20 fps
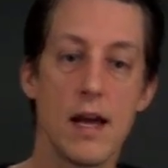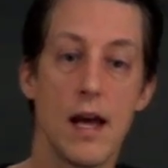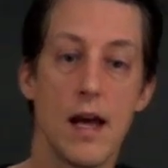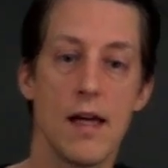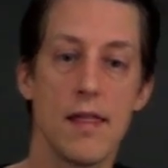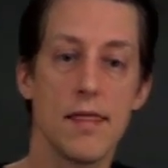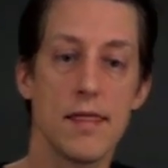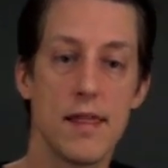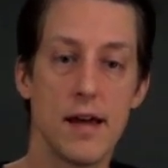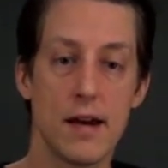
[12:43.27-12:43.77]

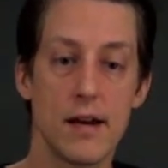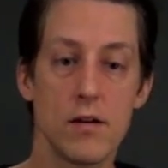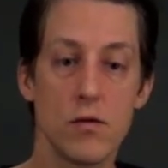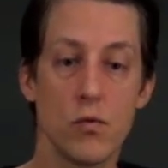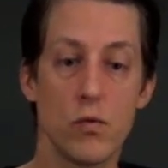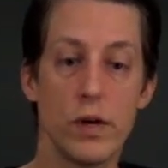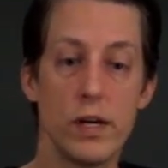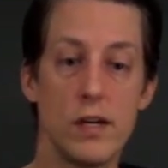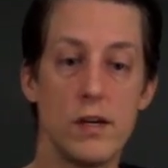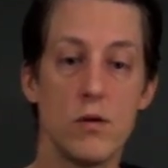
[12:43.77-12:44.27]
and
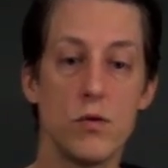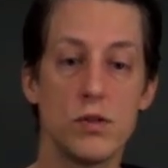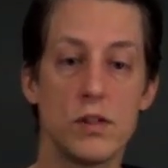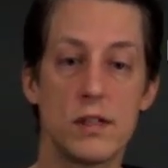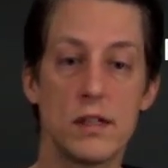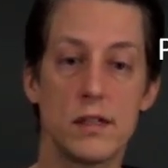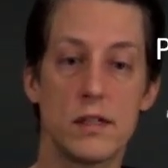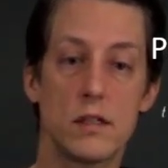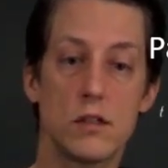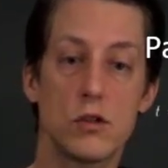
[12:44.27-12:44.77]
then we use
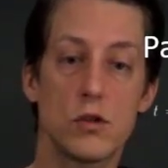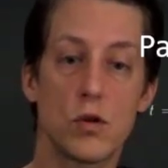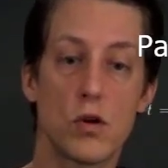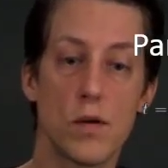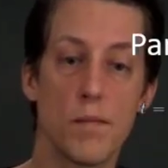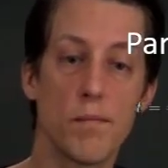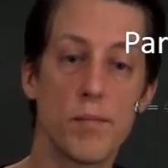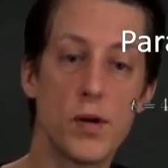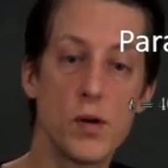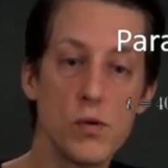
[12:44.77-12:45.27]
it to
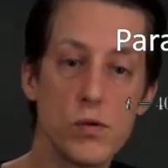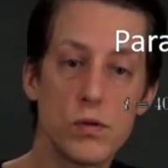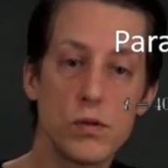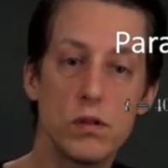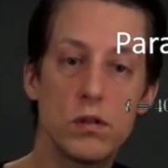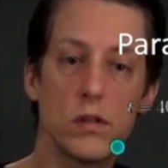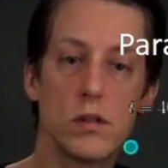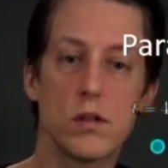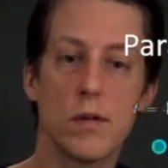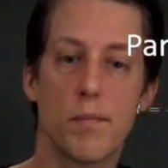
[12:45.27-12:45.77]
compute
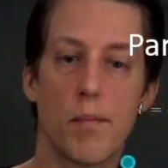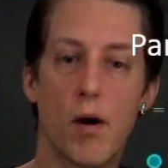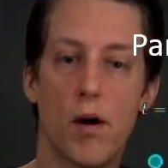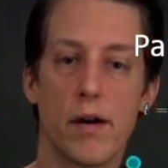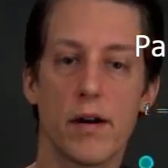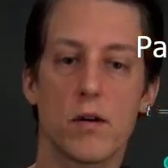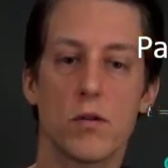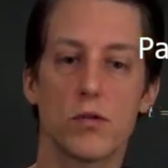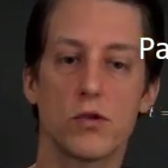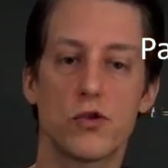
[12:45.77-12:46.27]

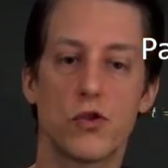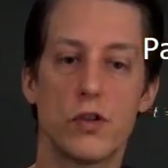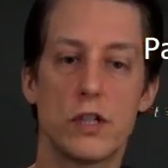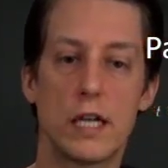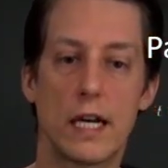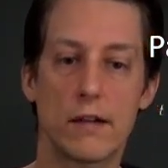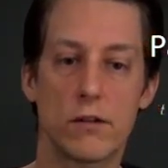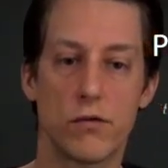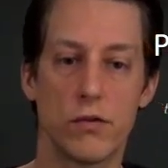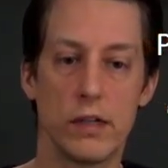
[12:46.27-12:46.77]
particle
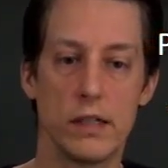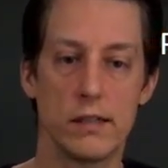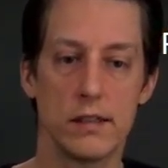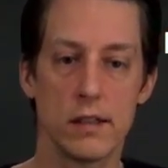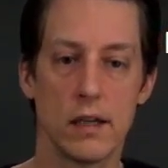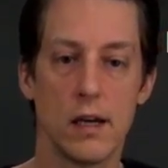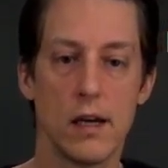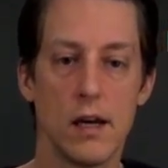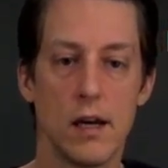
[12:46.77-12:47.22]
trajectories,